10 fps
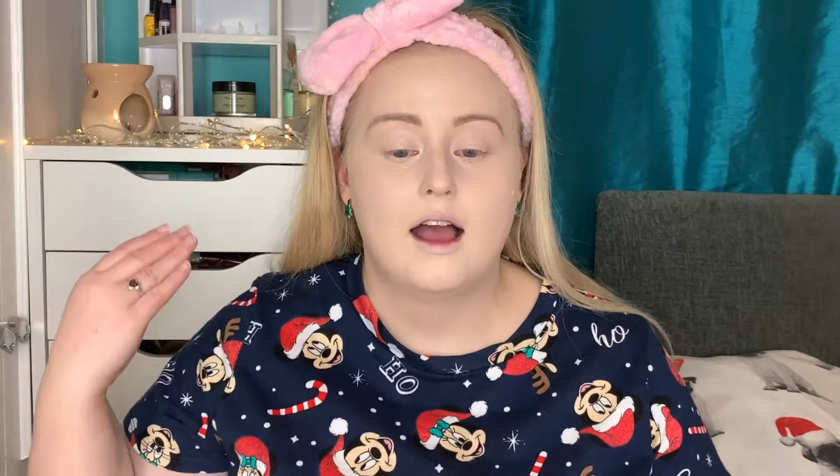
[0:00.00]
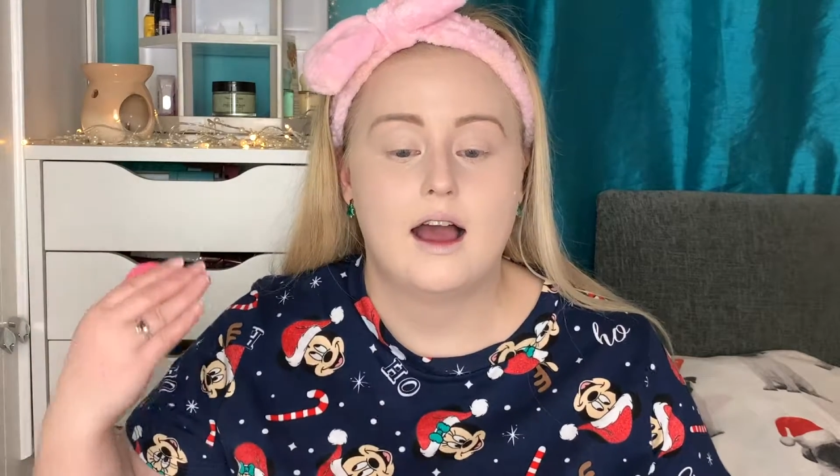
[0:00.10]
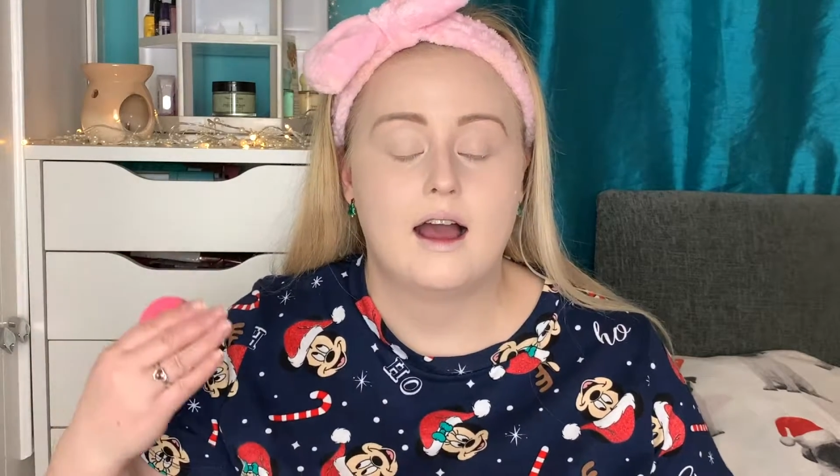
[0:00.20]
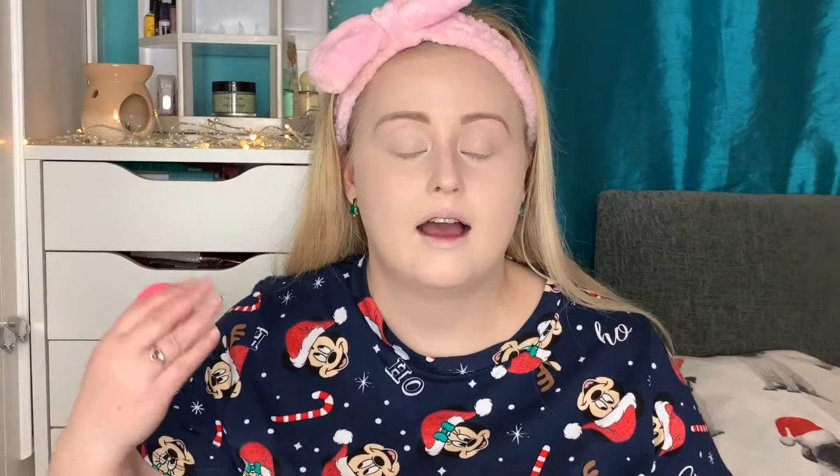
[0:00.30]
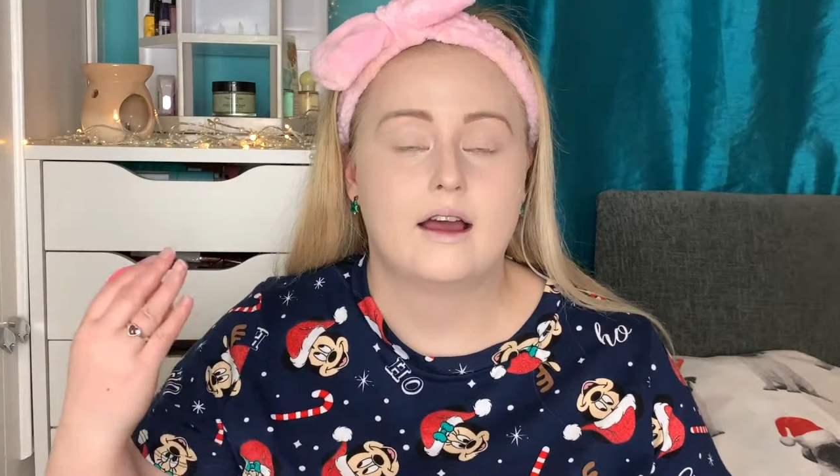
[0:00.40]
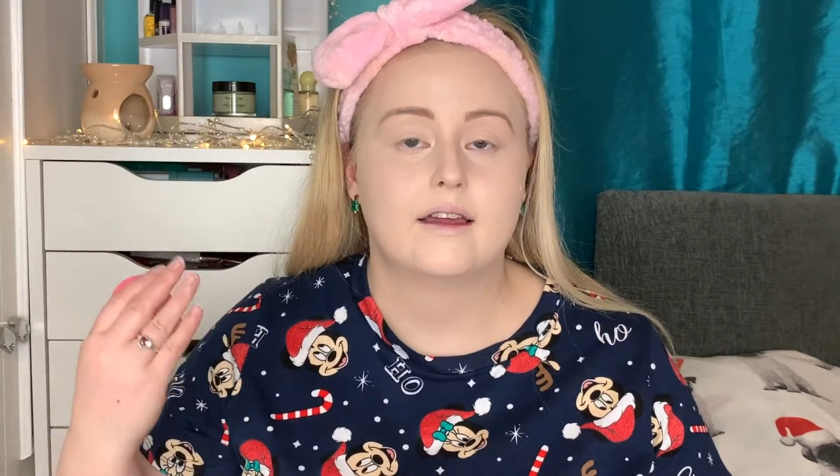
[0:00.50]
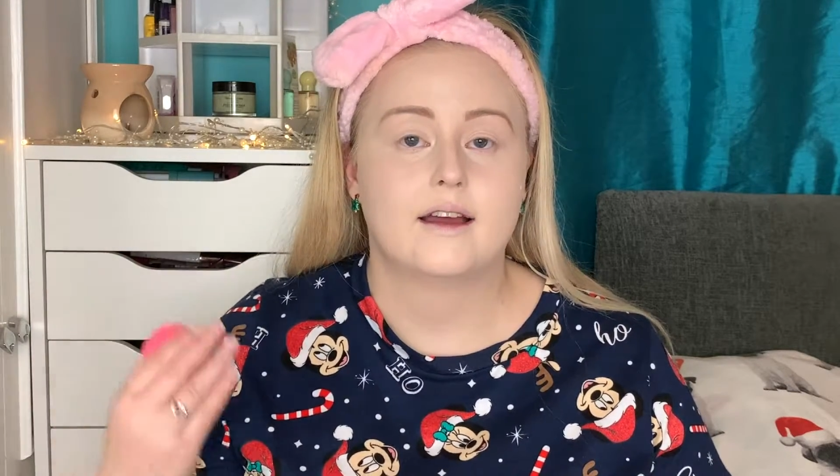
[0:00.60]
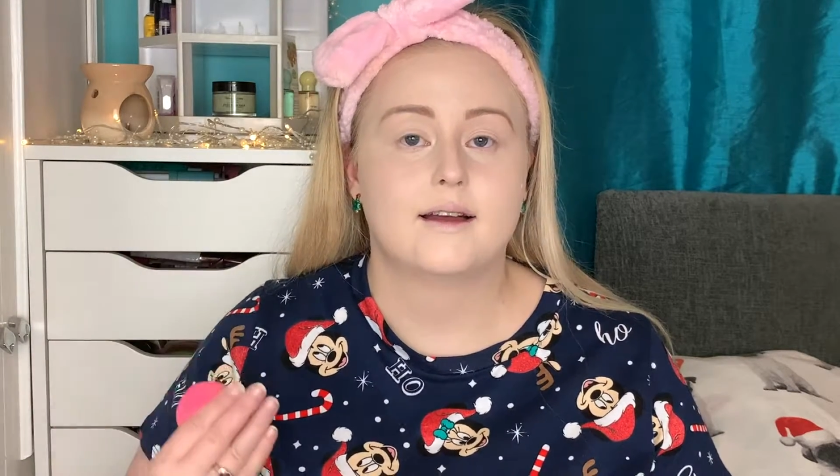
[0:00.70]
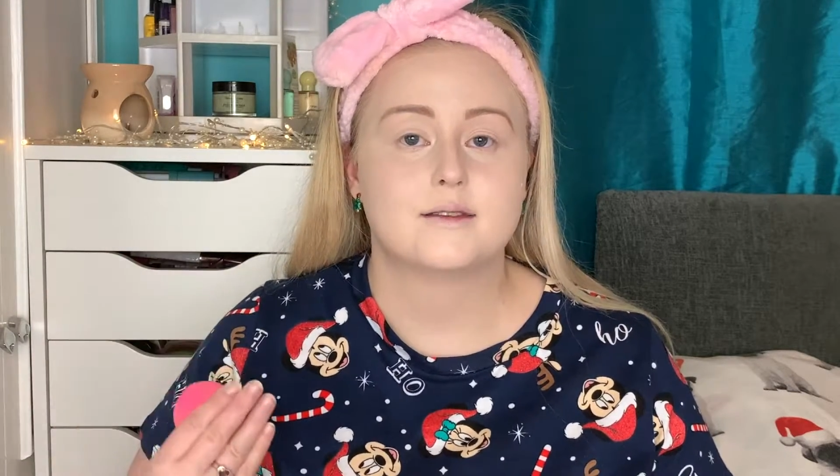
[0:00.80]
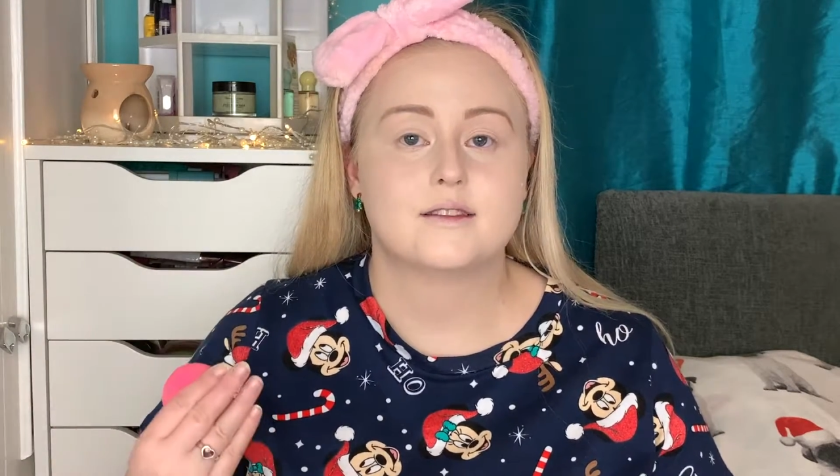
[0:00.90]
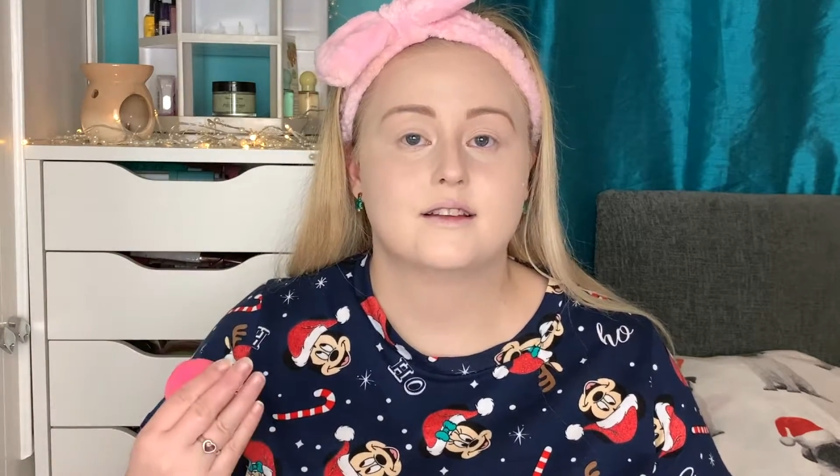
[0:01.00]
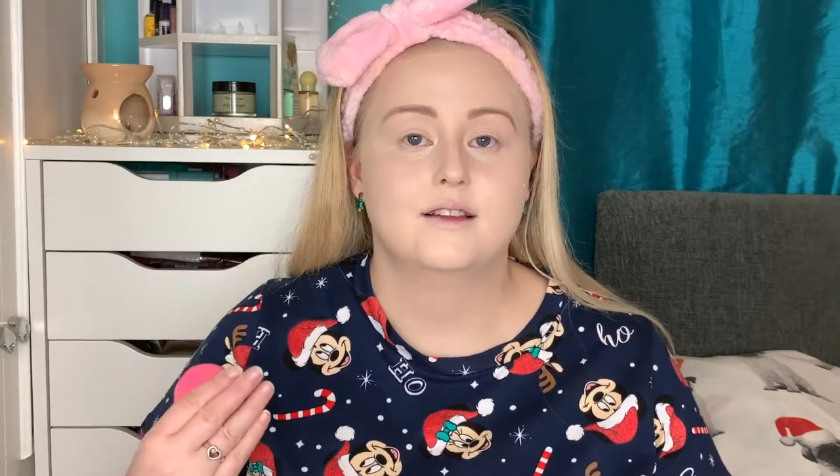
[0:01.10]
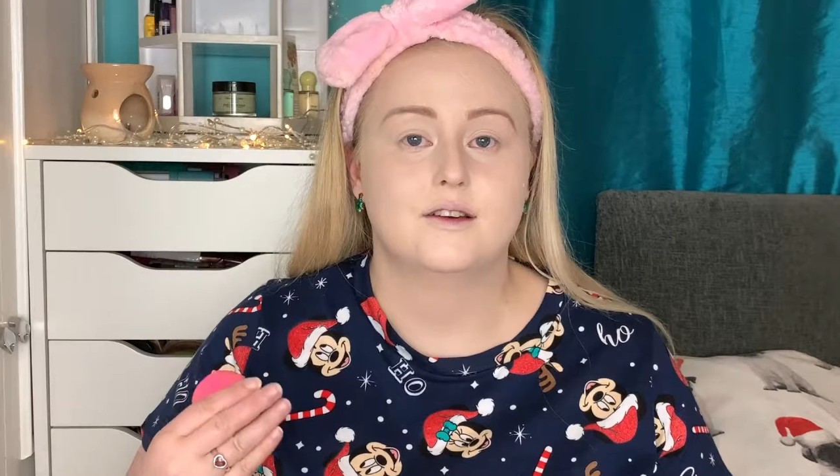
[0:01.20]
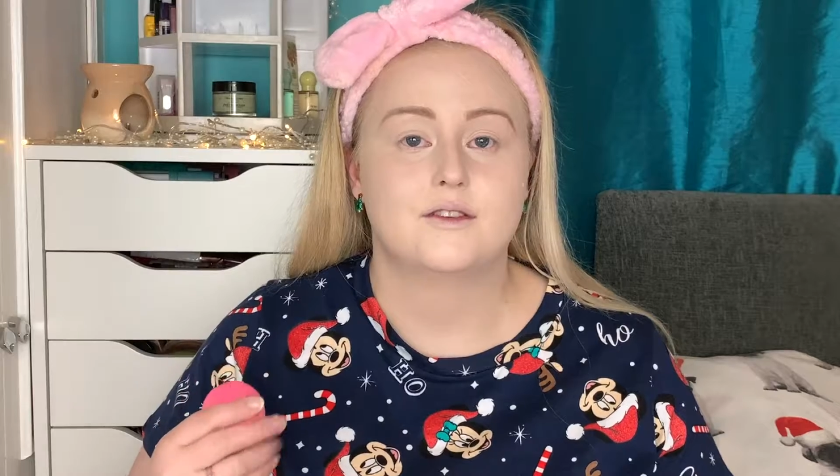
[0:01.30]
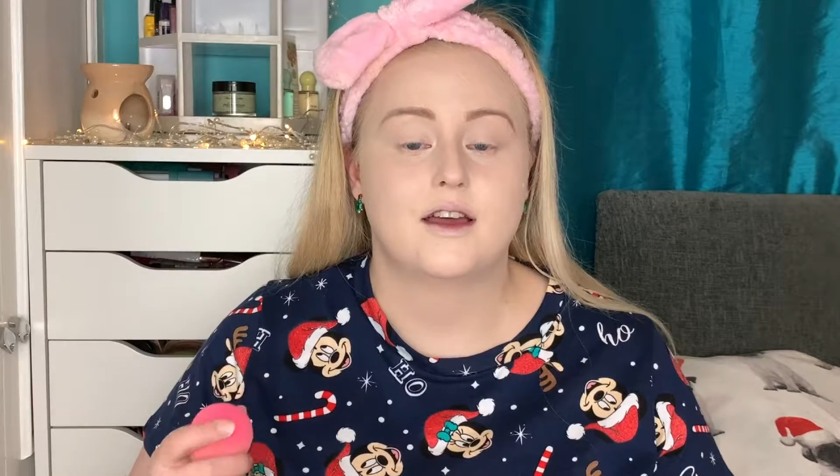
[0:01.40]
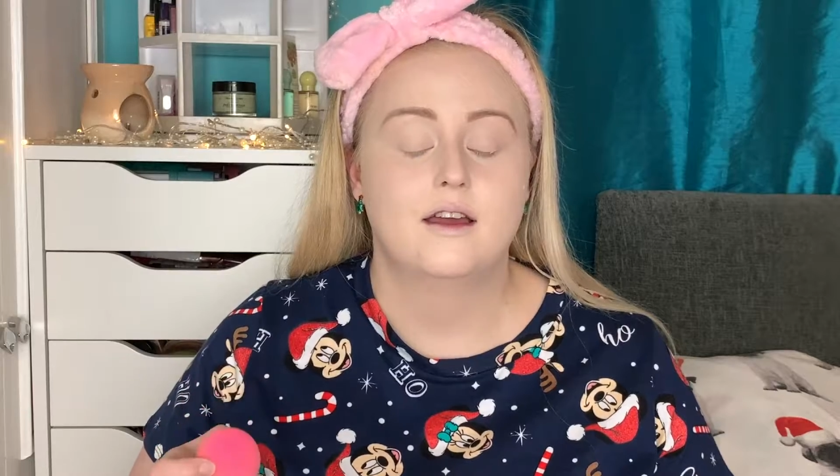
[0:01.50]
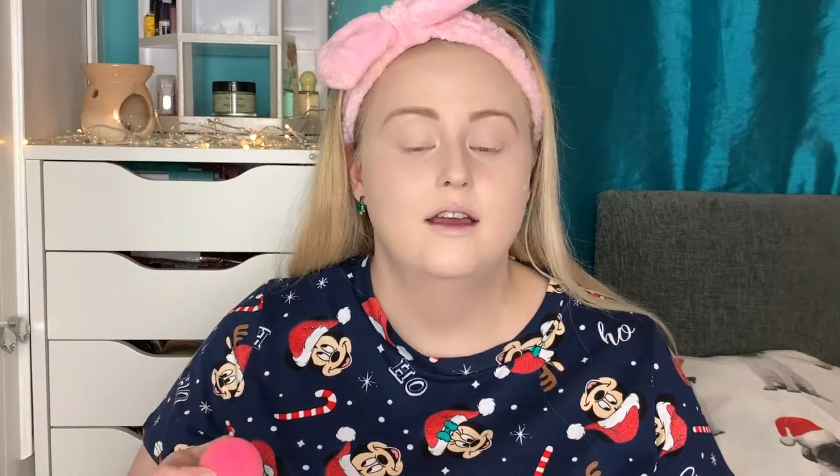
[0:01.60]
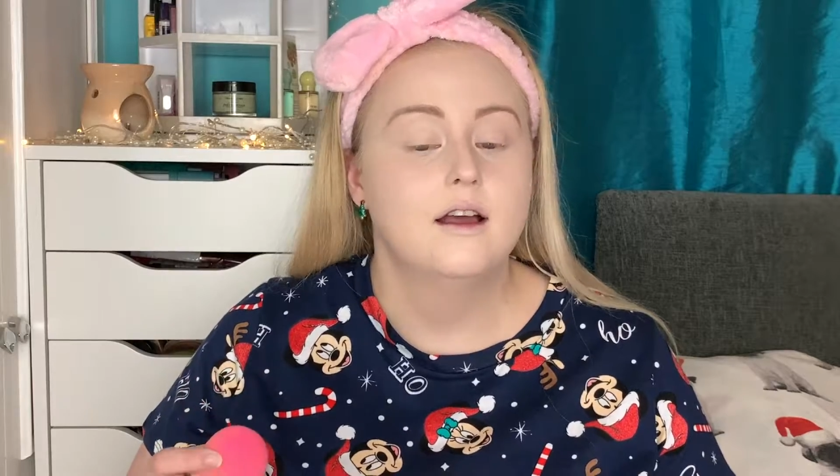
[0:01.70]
I absolutely love it.